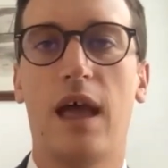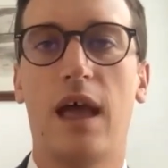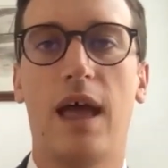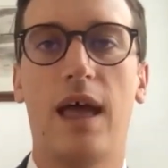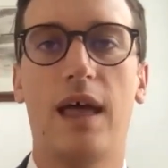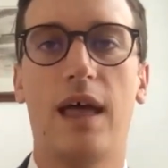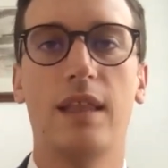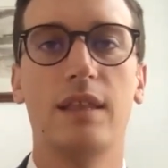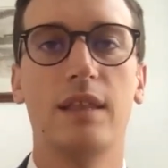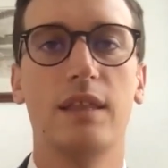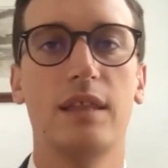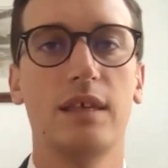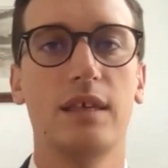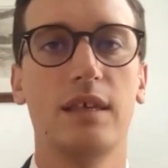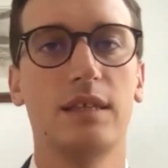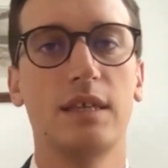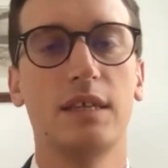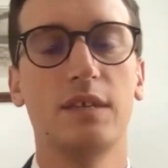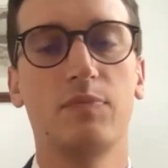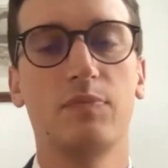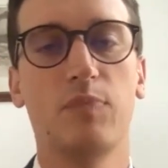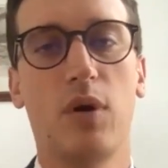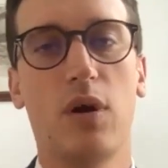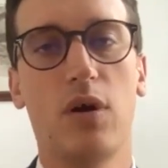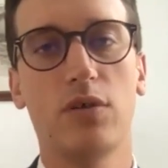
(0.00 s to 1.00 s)
And this
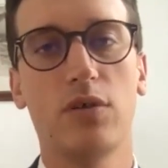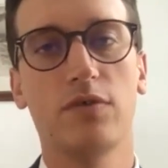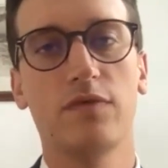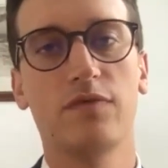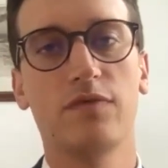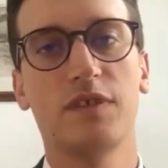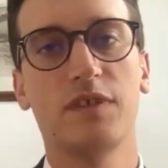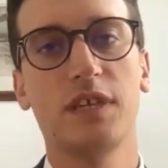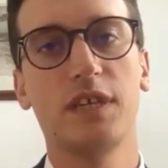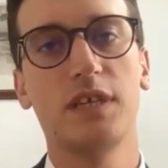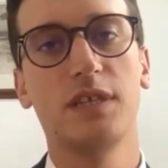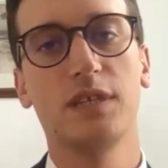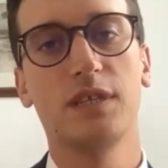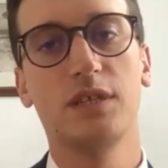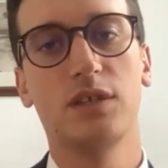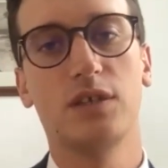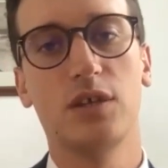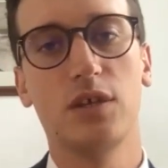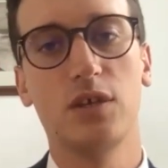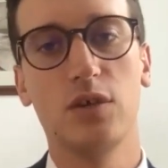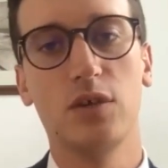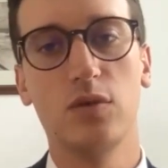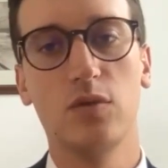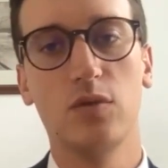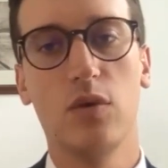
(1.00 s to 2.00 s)
is part of season
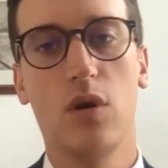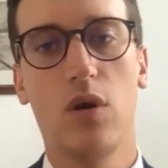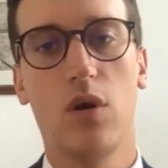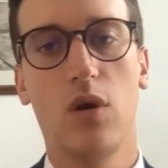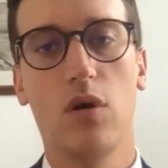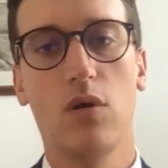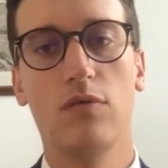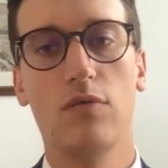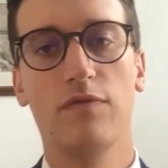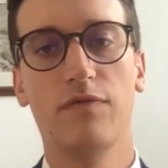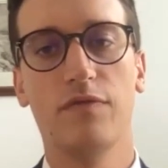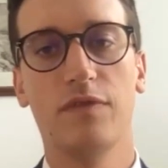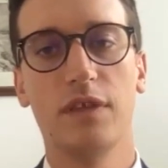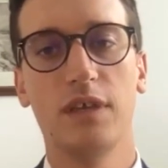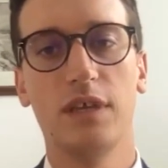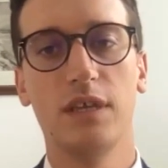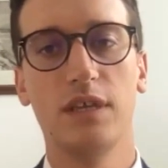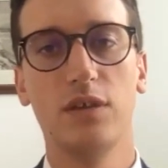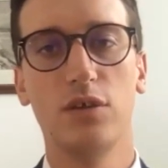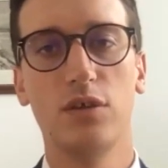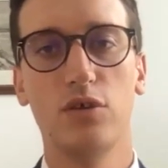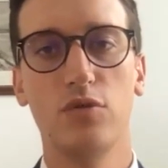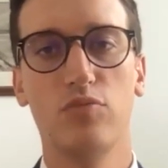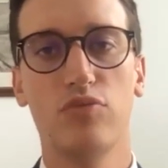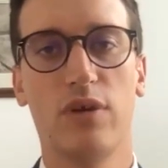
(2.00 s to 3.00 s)
2 of the
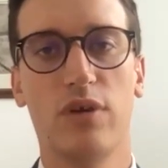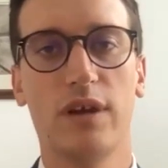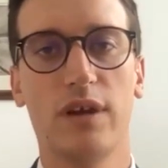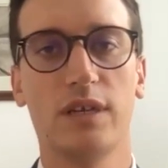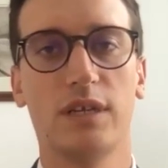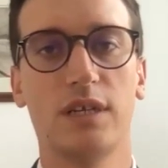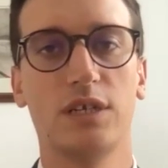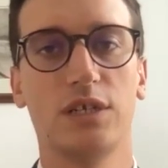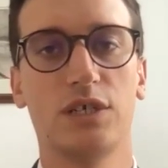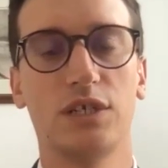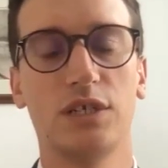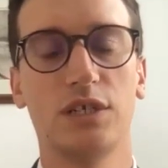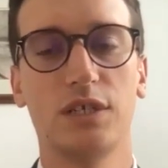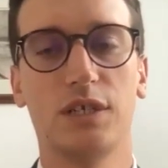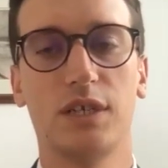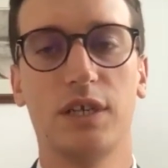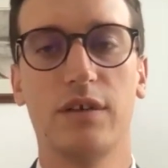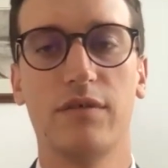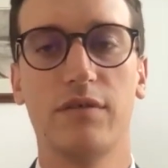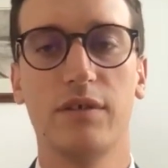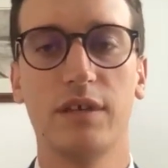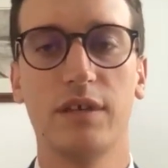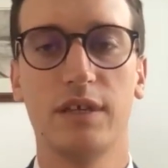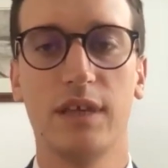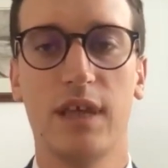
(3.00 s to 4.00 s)
new practitioner
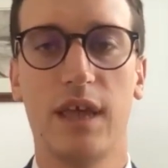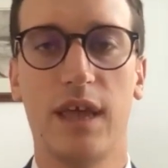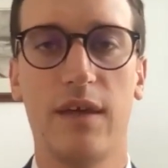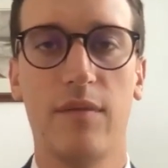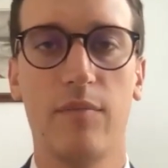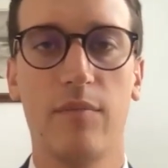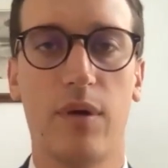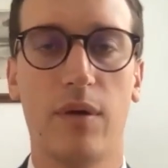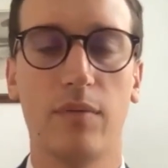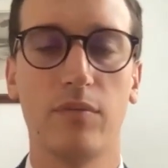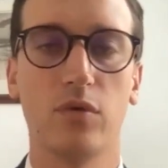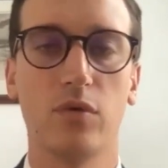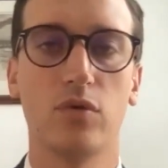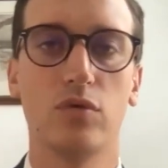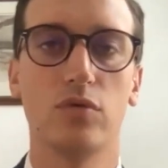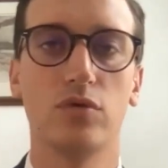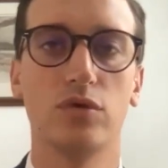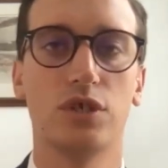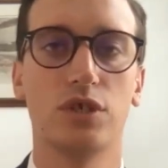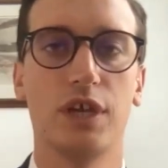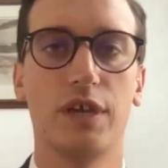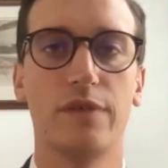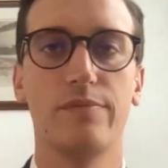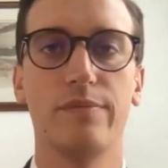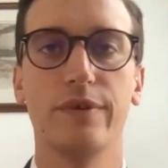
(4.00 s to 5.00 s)
series at Pump Court
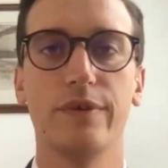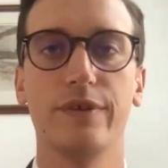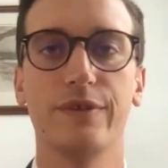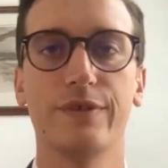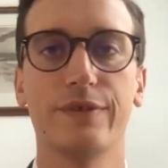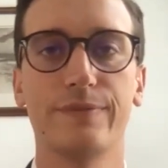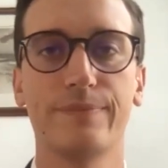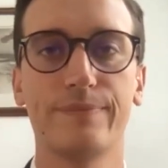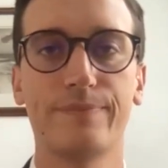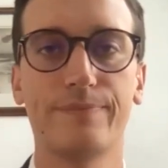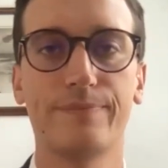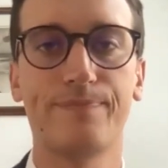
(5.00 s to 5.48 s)
Chambers.